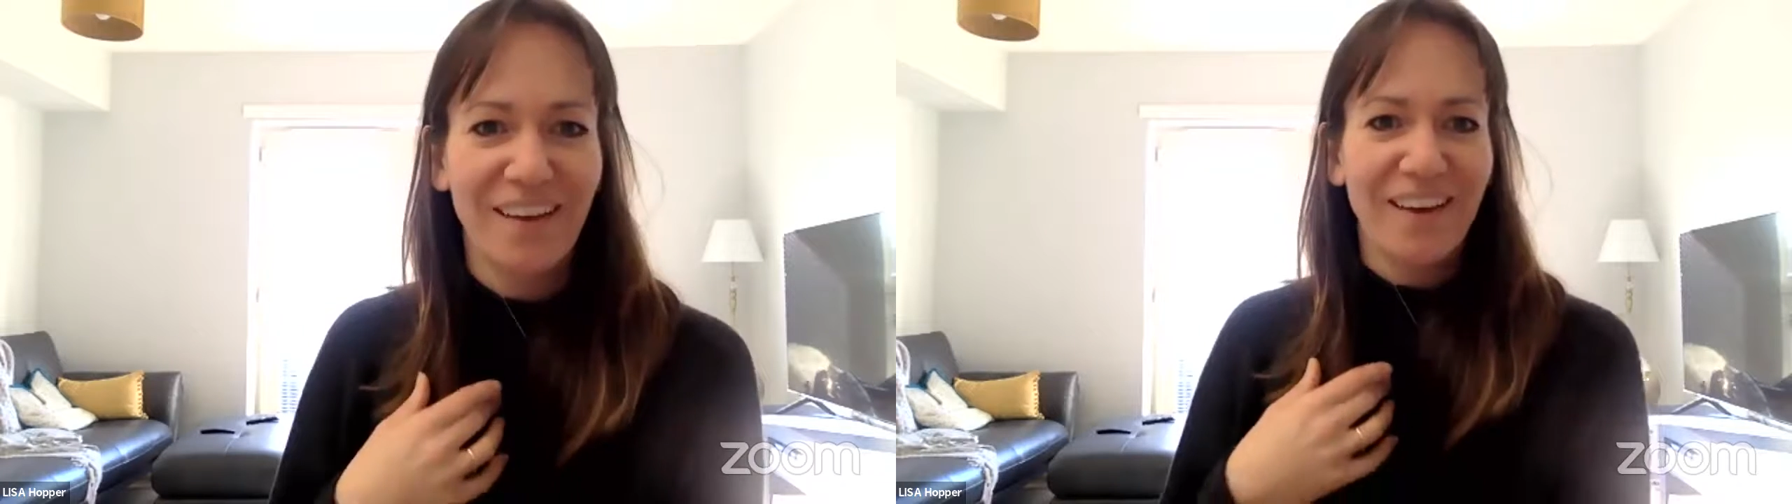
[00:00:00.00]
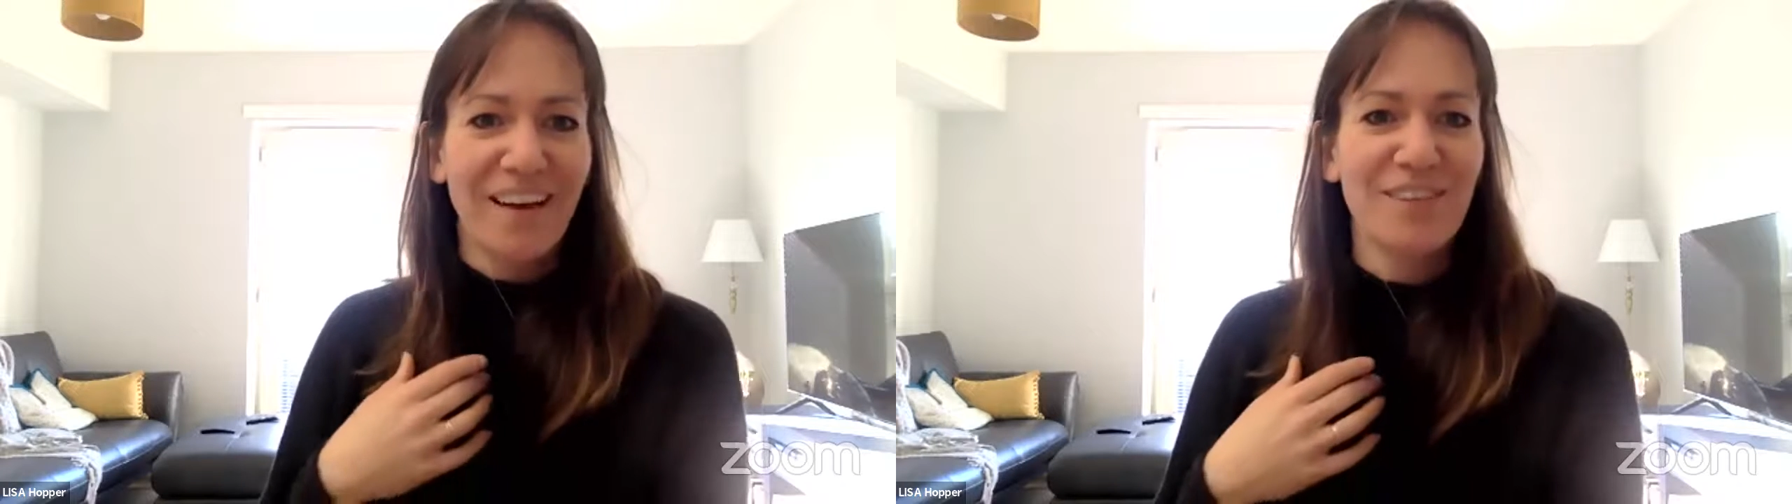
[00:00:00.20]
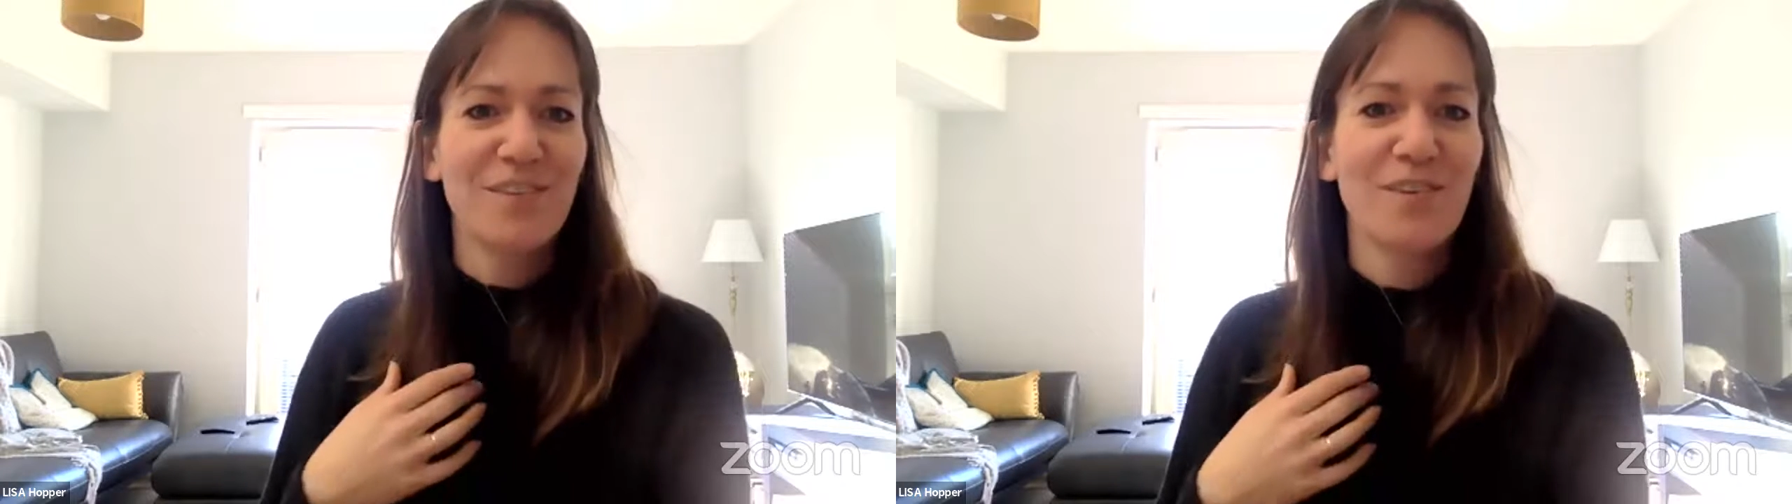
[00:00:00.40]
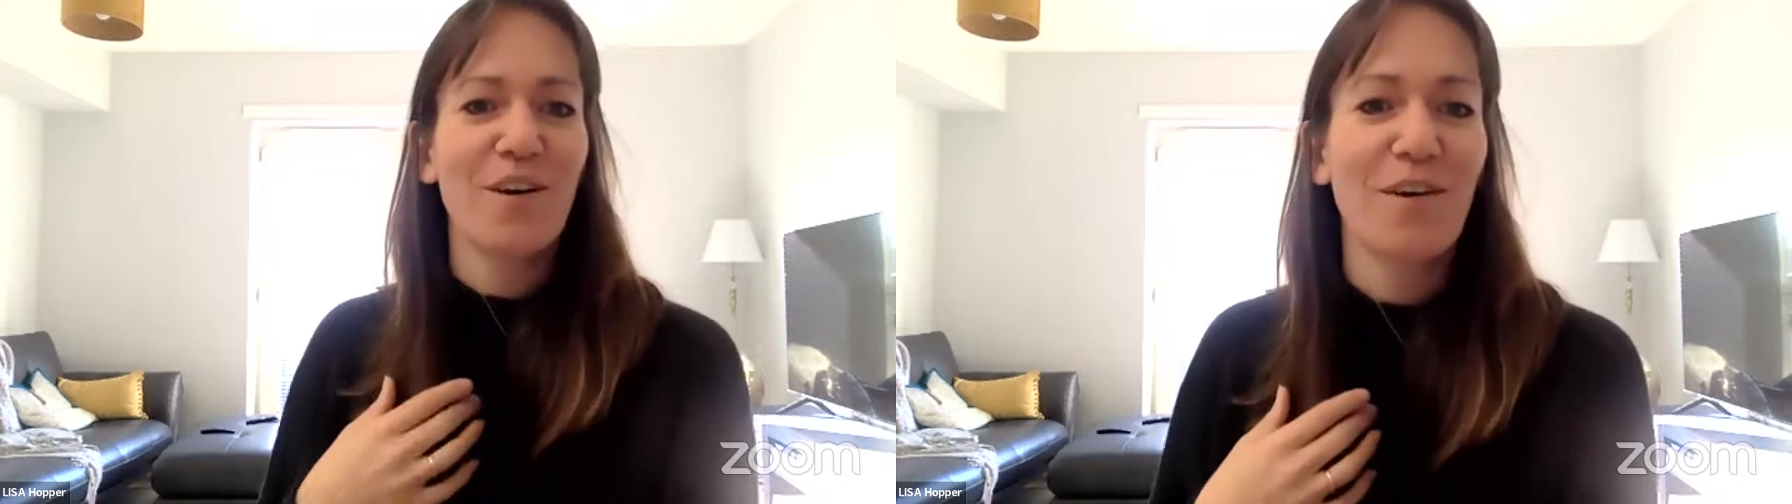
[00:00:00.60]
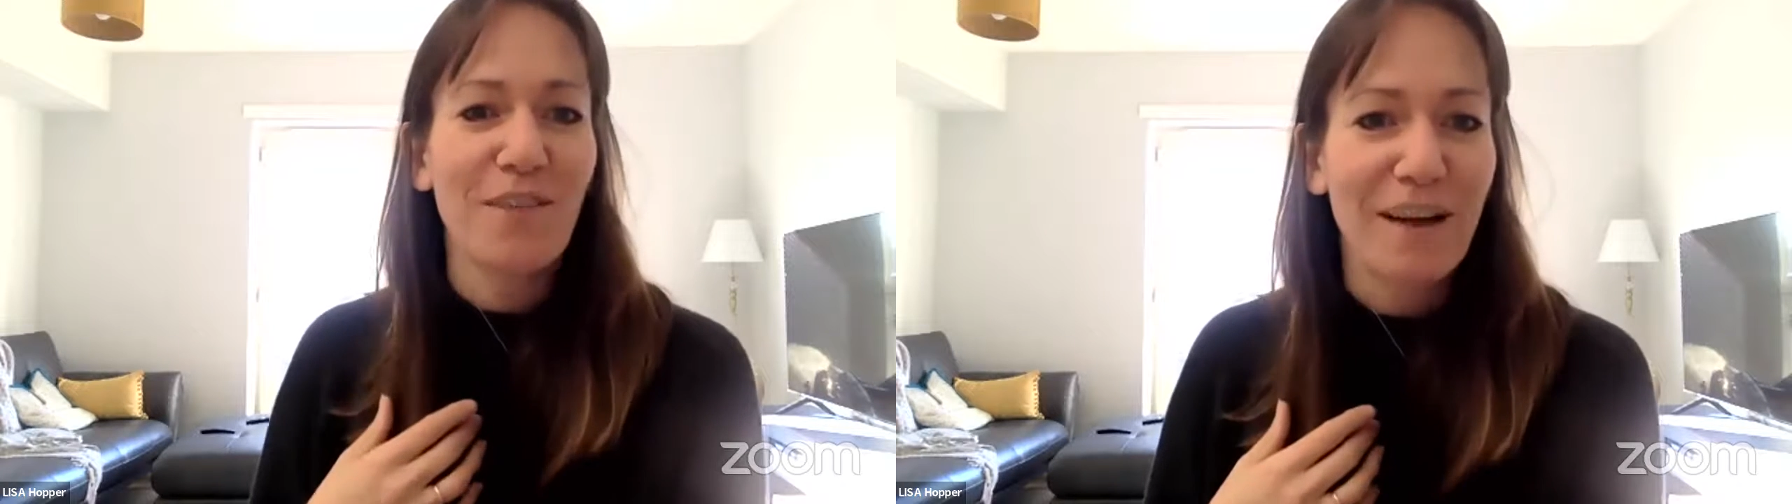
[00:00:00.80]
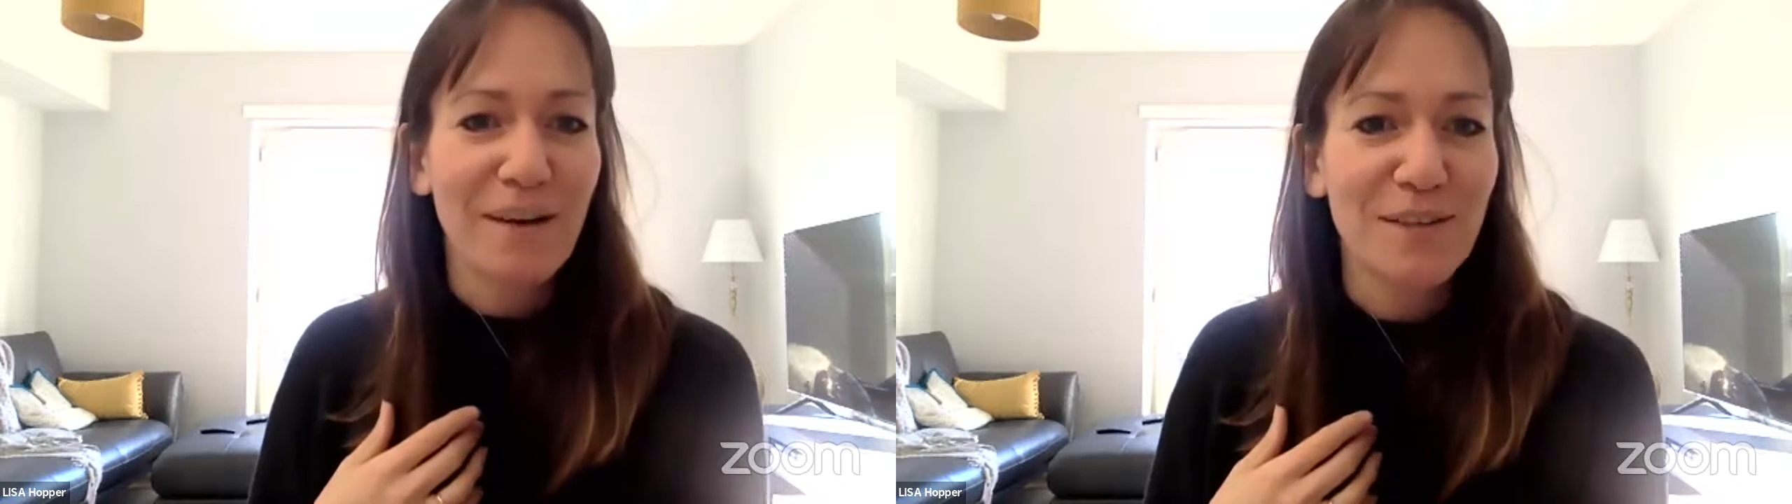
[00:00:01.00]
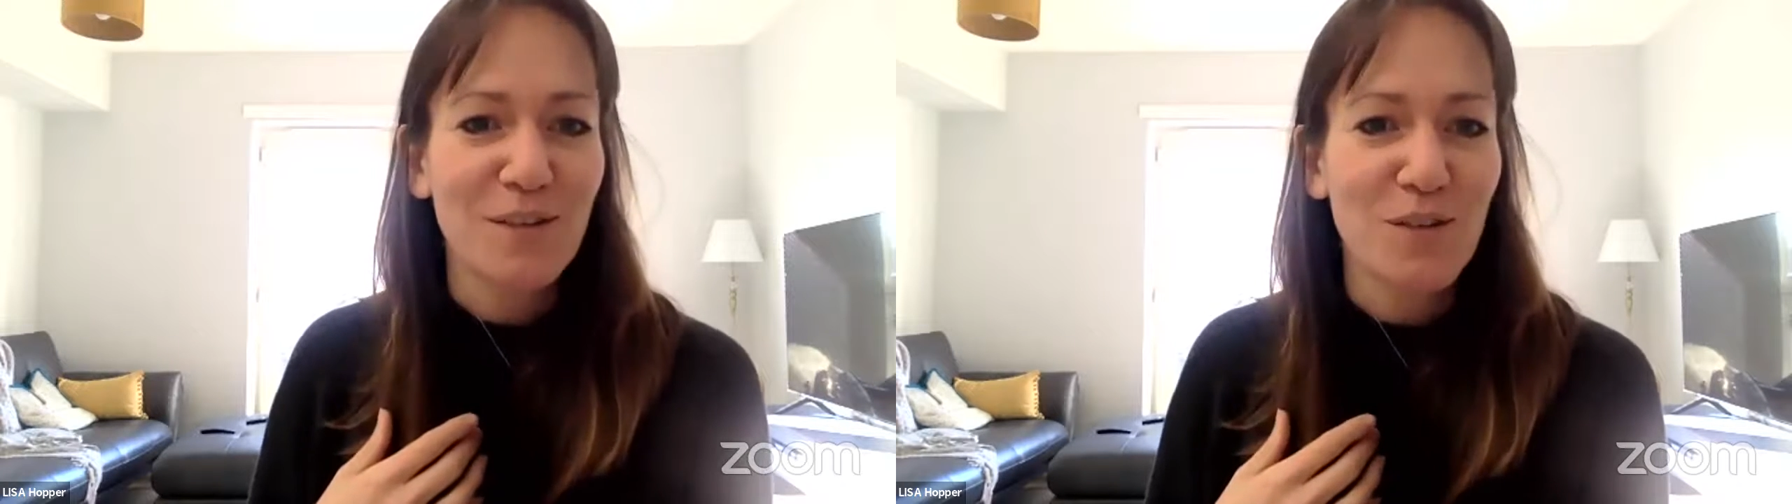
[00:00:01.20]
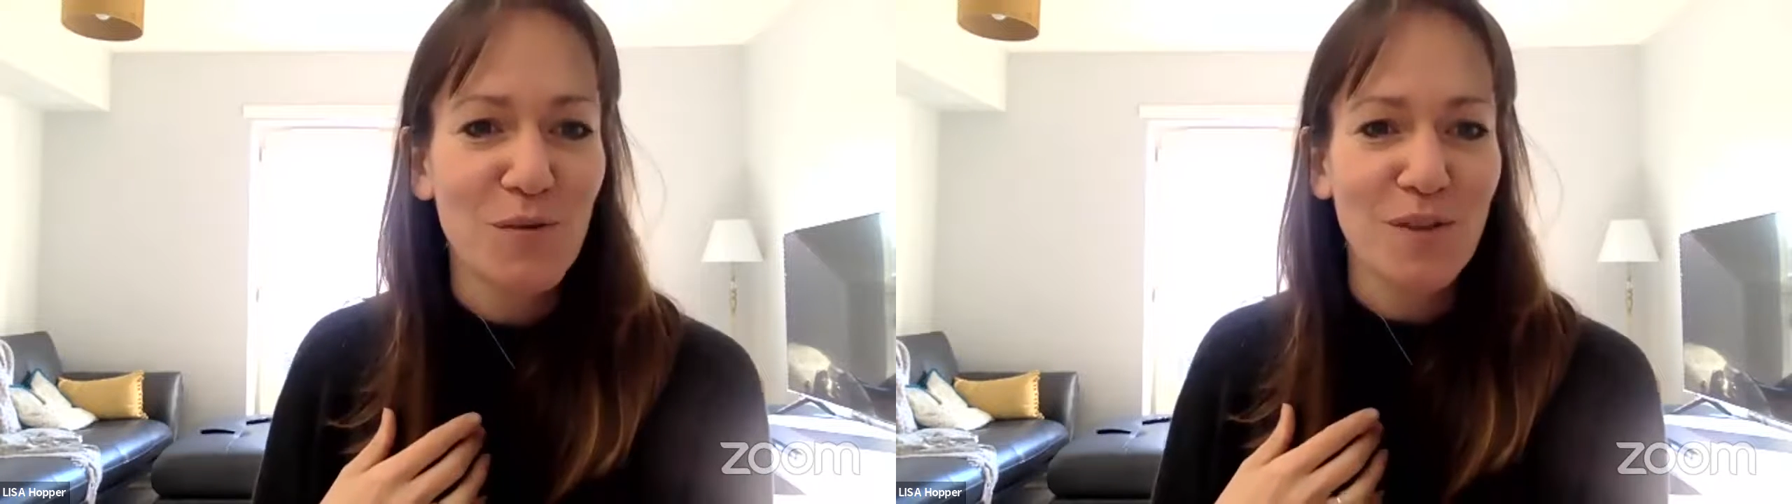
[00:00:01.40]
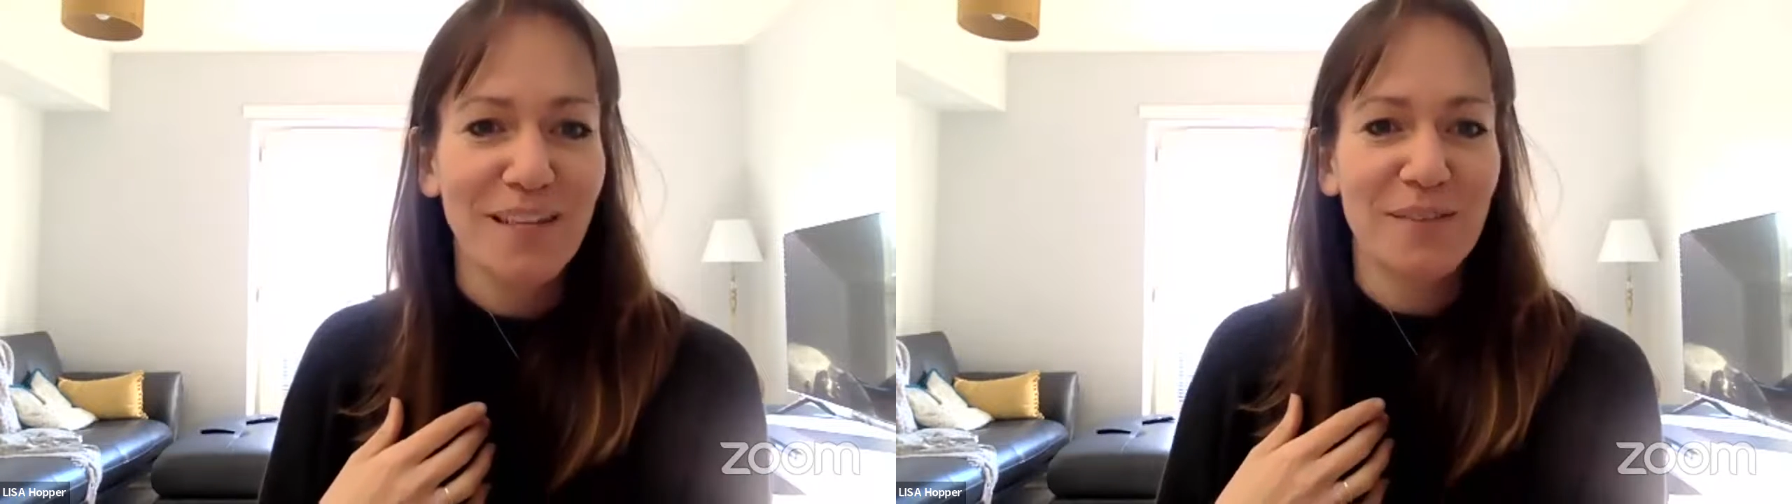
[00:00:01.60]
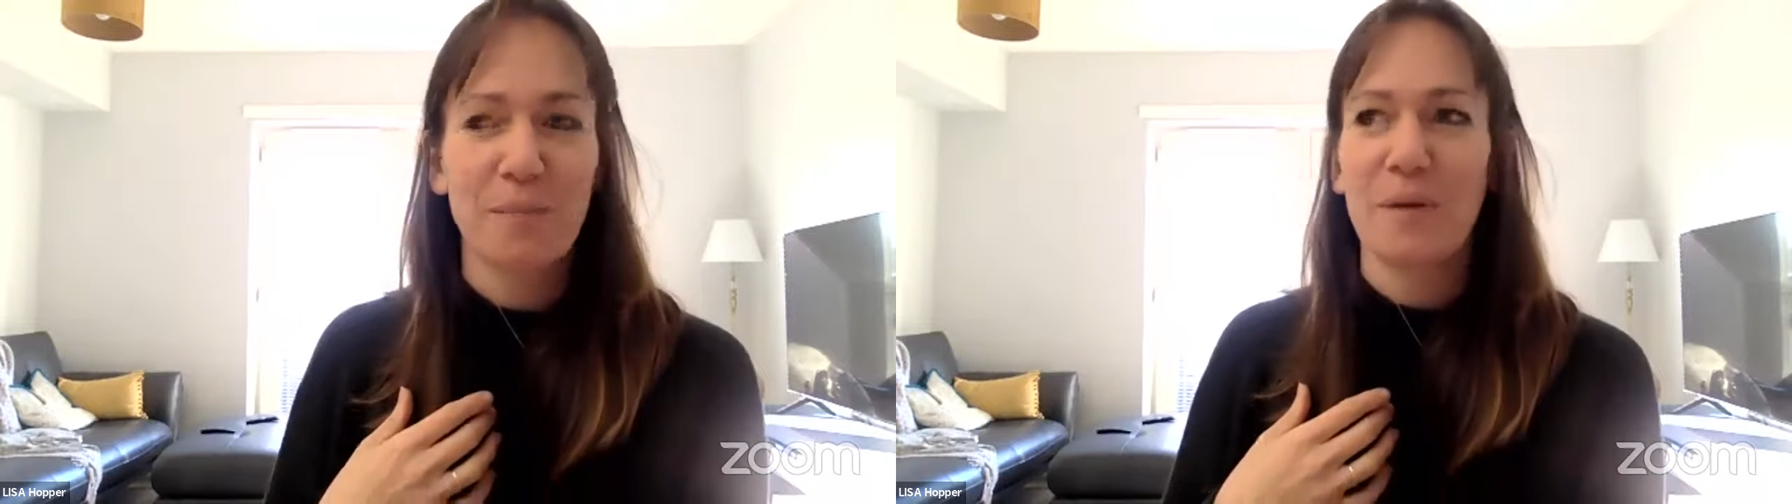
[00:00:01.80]
I just got to go around and do
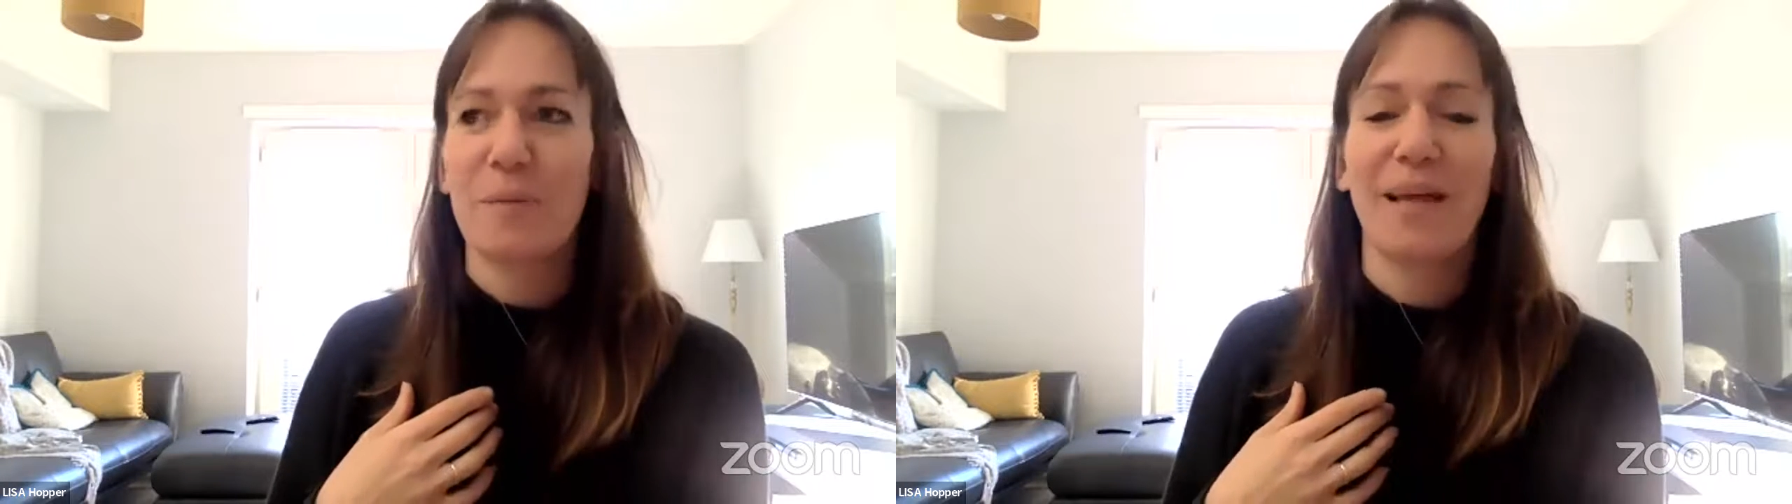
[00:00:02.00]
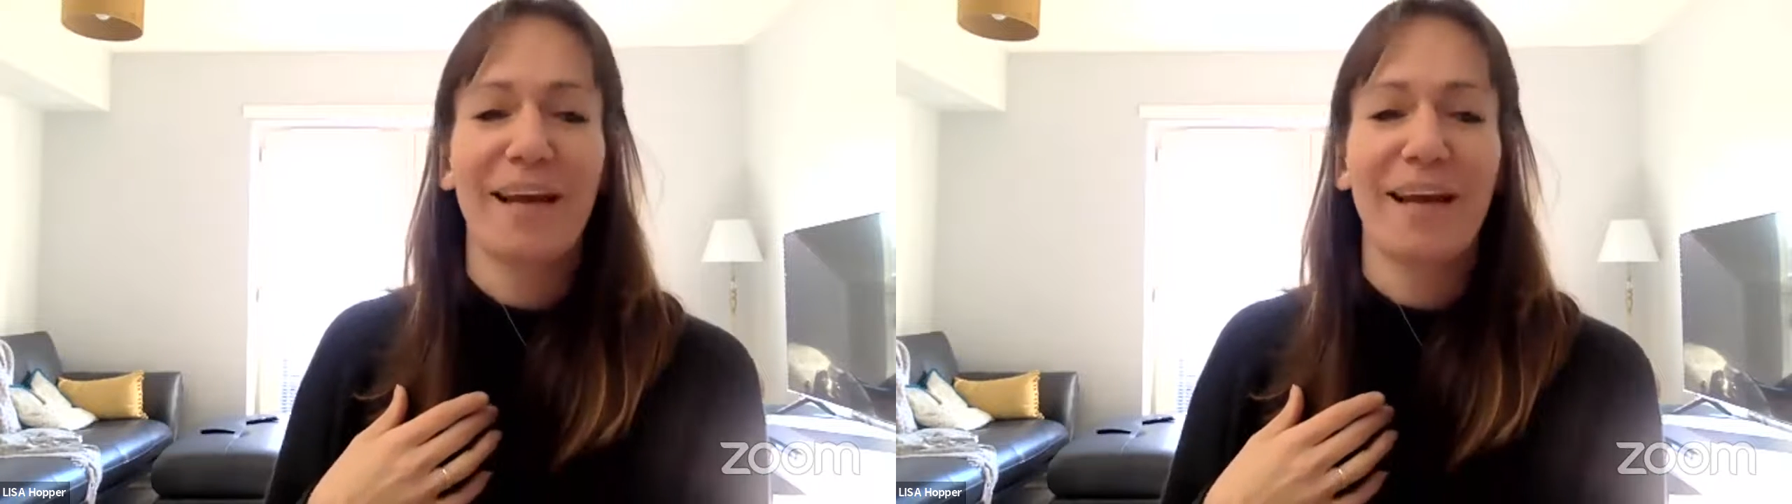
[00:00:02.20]
things for people,